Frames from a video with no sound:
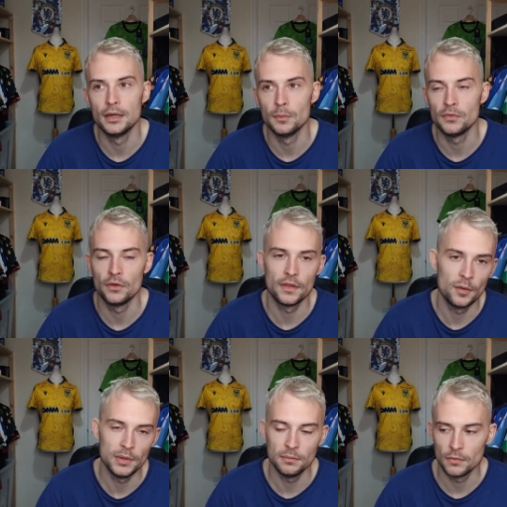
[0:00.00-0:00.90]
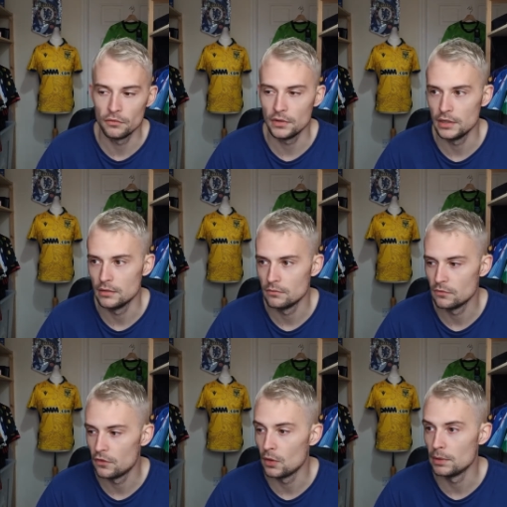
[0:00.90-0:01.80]
So that'll be obviously
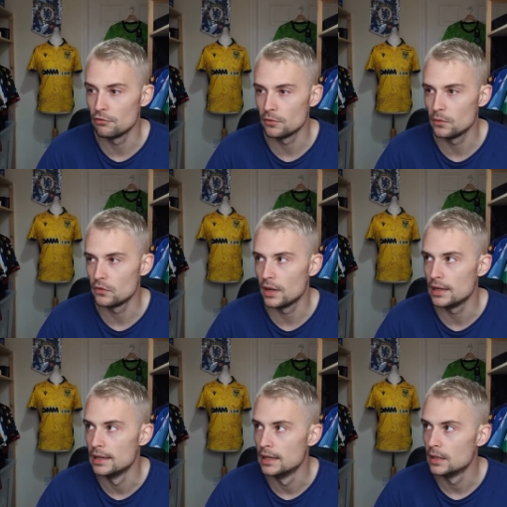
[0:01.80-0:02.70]
following Christmas Day.